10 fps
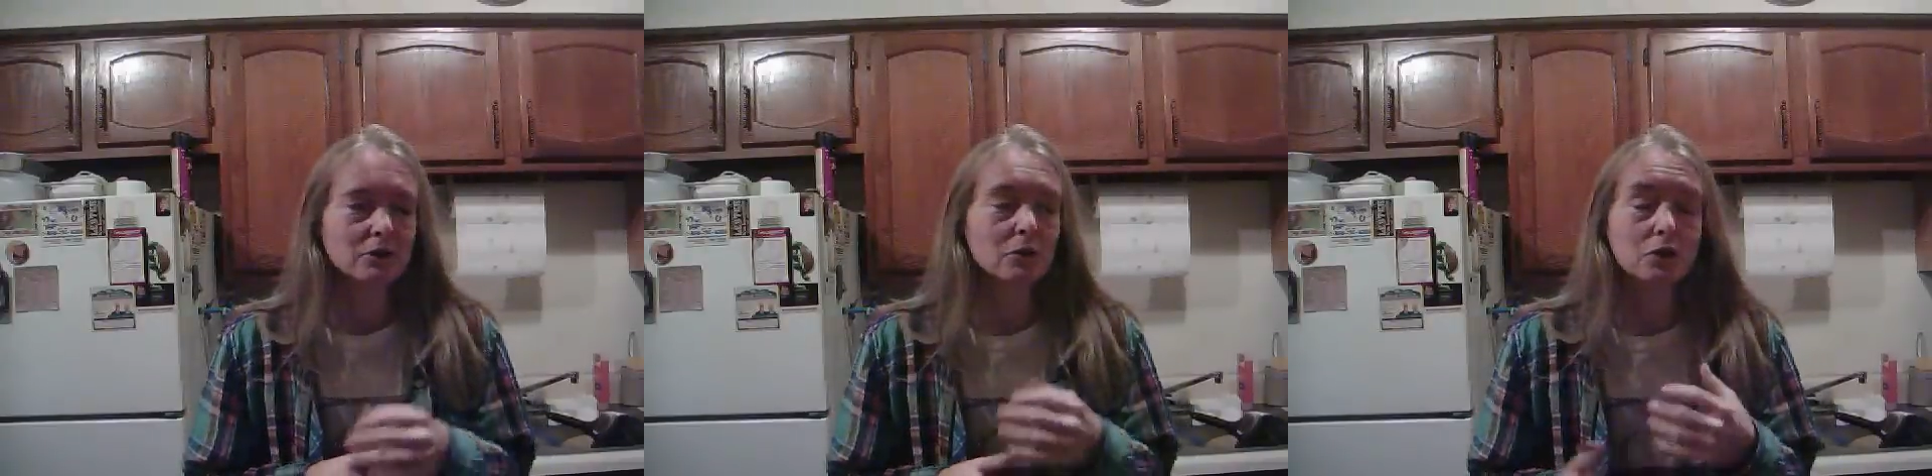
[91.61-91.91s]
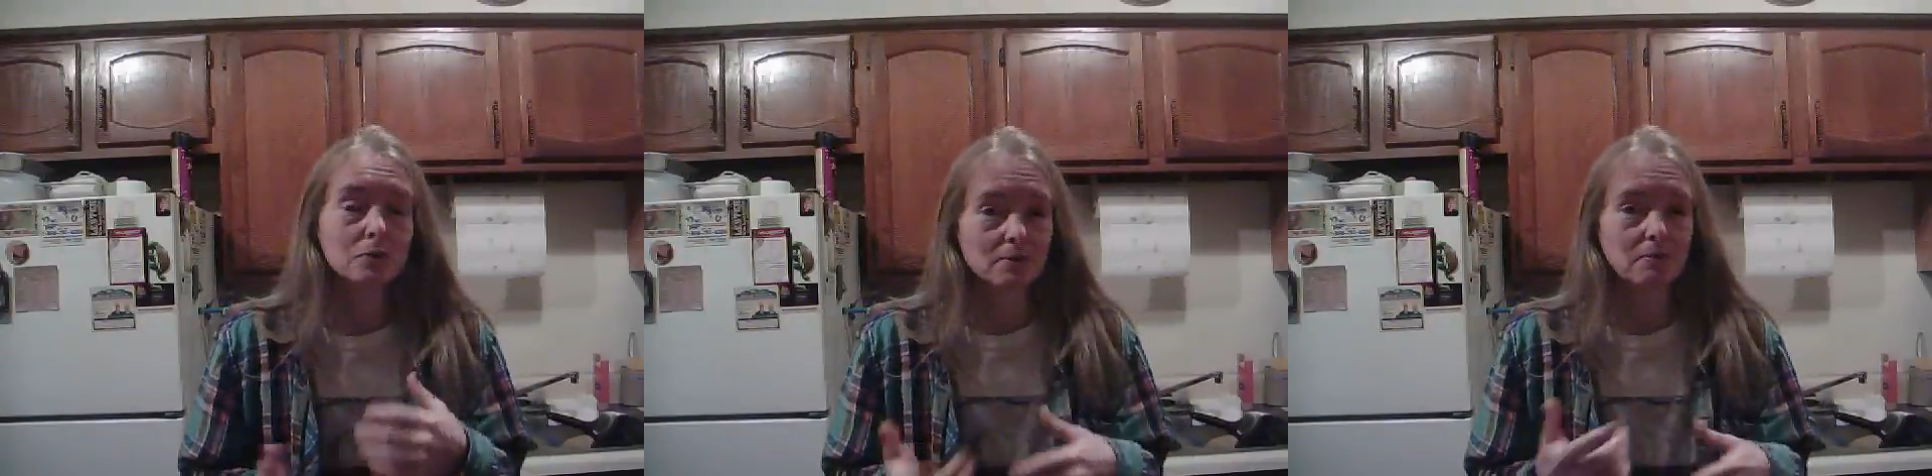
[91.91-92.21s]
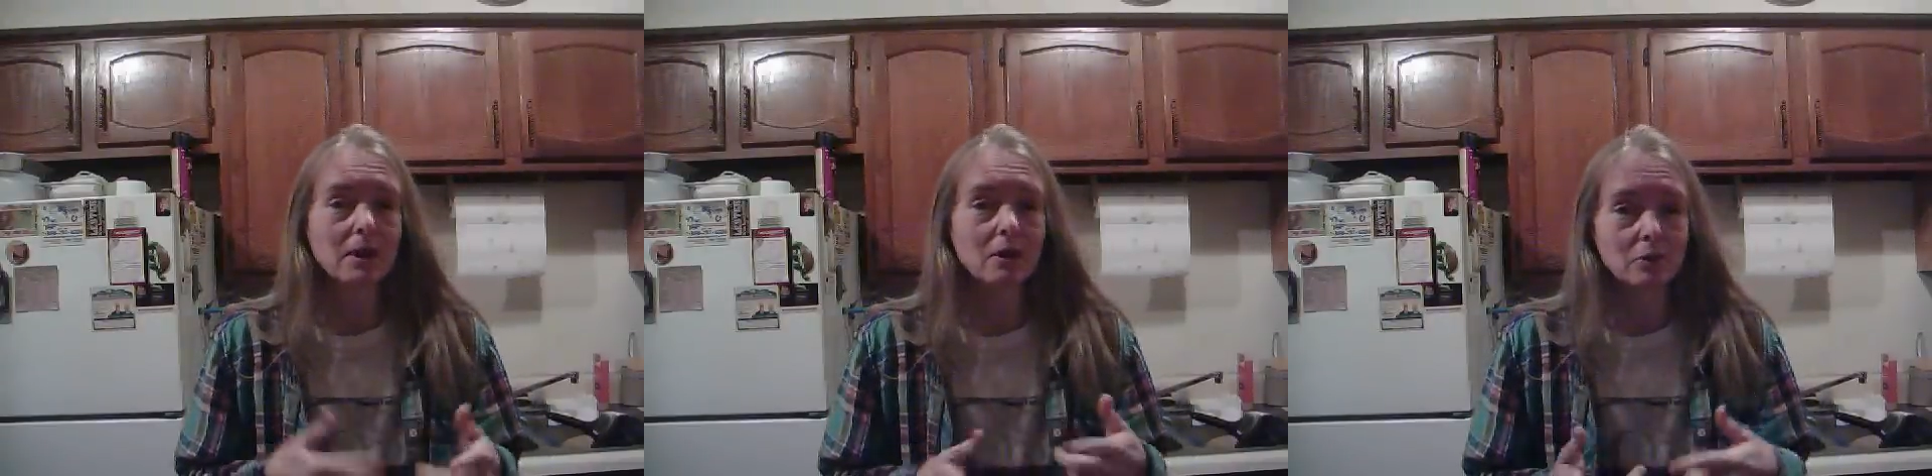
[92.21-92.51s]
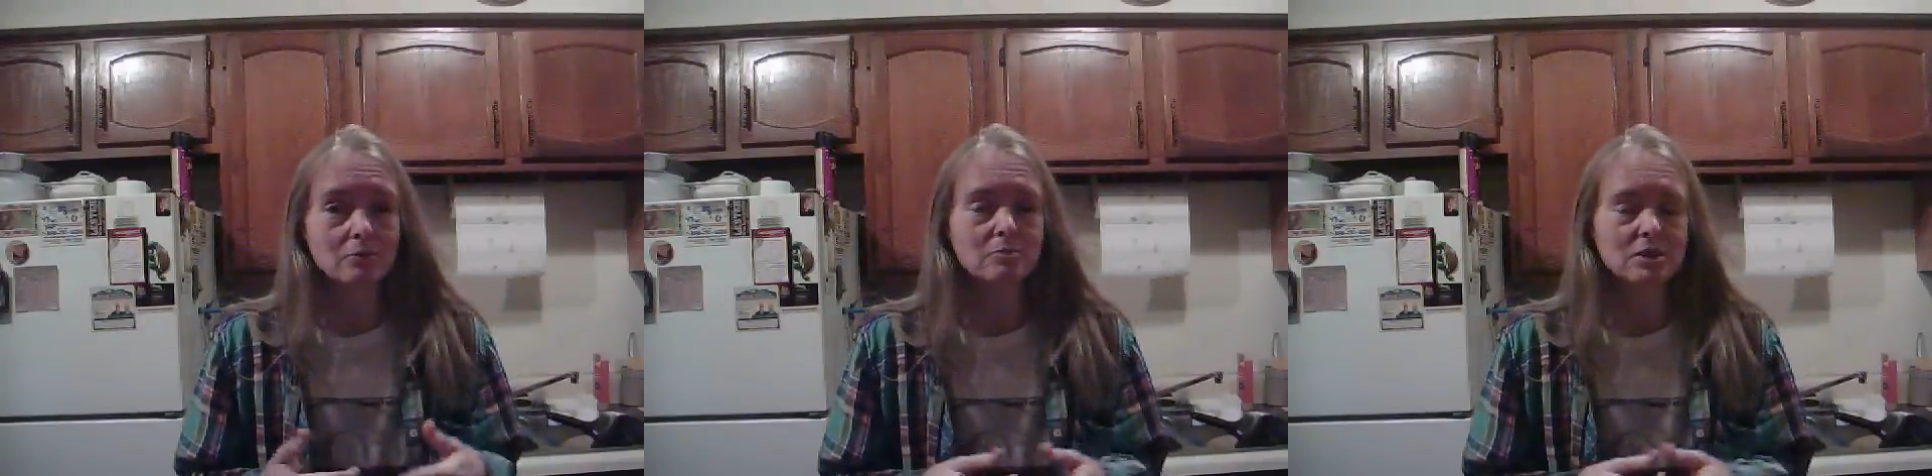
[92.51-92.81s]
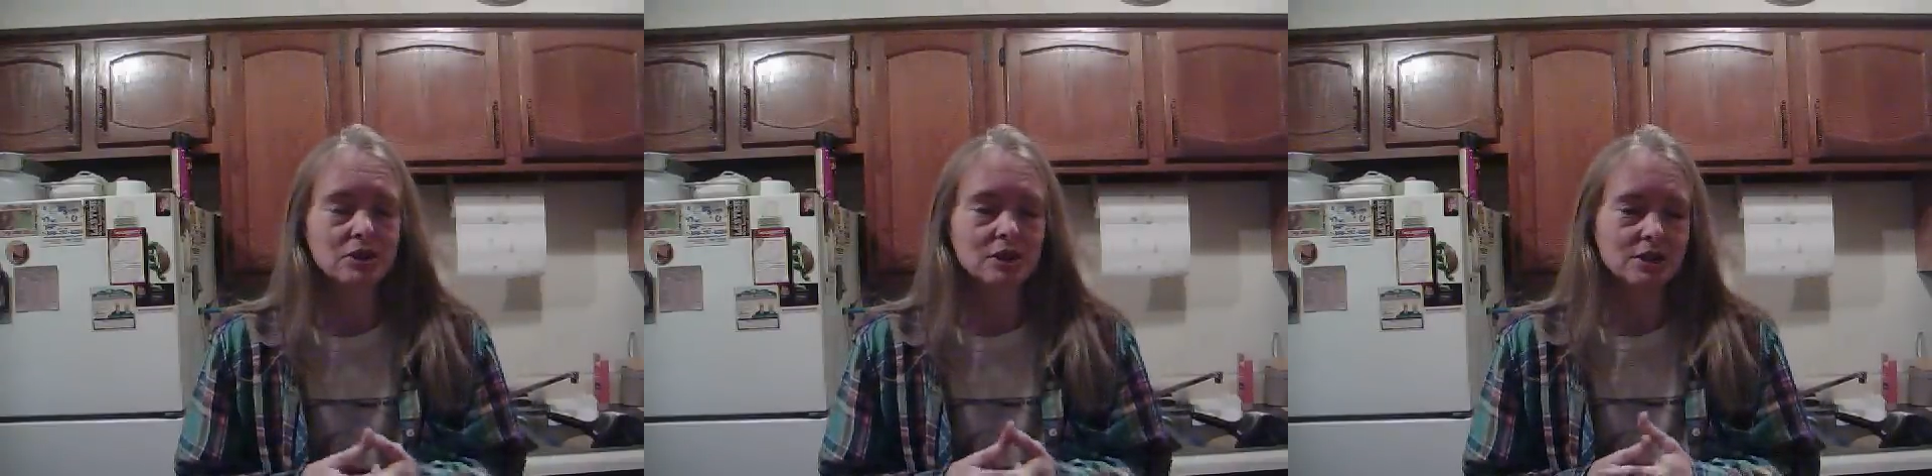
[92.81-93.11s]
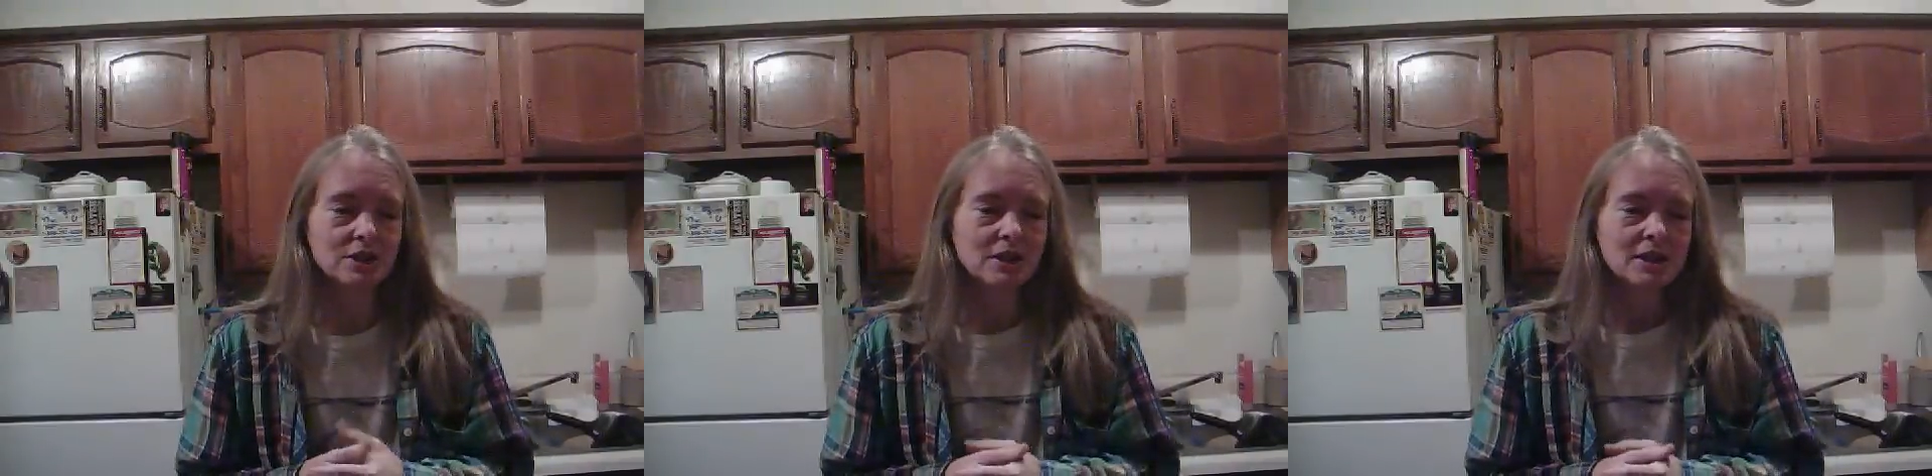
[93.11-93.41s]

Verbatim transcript: so she was afraid I would have missed it.